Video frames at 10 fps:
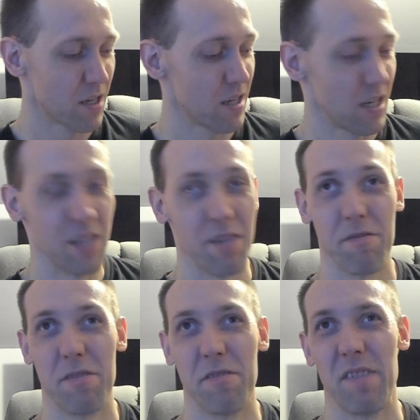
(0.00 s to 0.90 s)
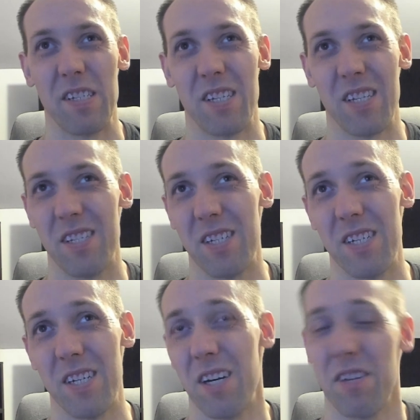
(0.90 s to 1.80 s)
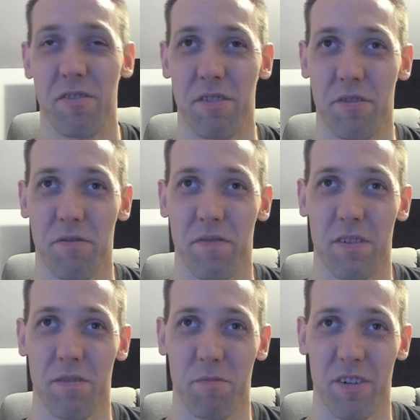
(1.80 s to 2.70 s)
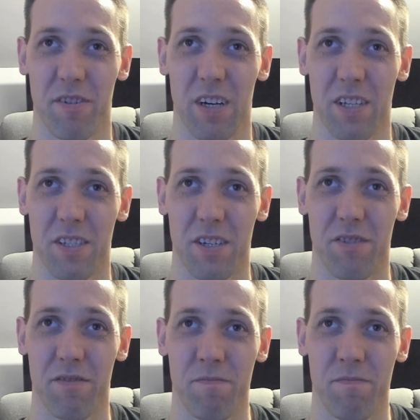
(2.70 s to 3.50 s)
I don't know if I seen the other 2 films or not though.